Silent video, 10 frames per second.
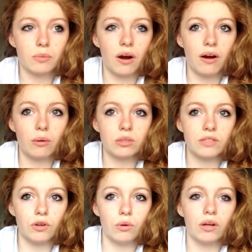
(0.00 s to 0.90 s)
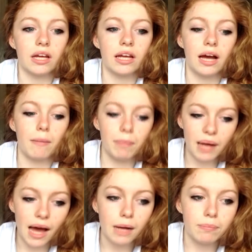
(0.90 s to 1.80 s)
whereas if you were looking at
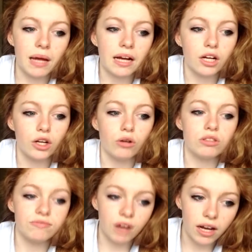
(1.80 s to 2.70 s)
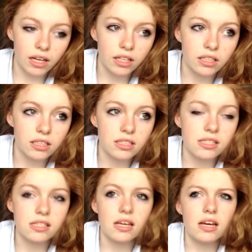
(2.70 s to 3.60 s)
black connotes violence,